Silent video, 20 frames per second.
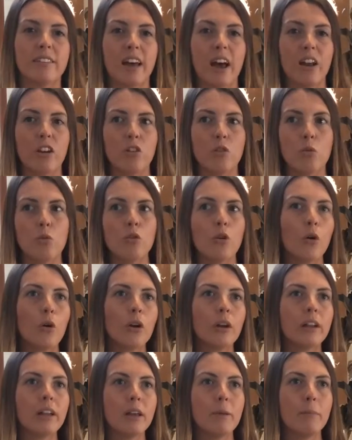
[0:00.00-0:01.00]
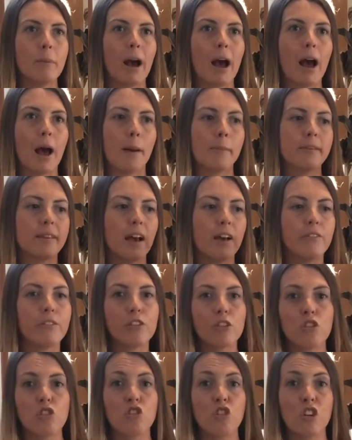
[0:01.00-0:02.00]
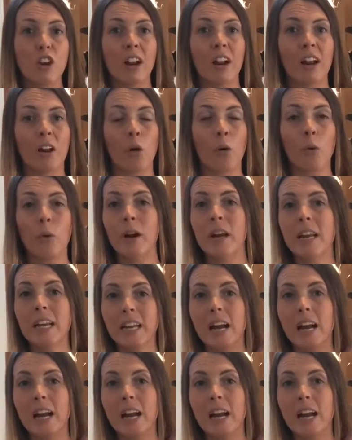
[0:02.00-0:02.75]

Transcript: that you'll not only perhaps have the student already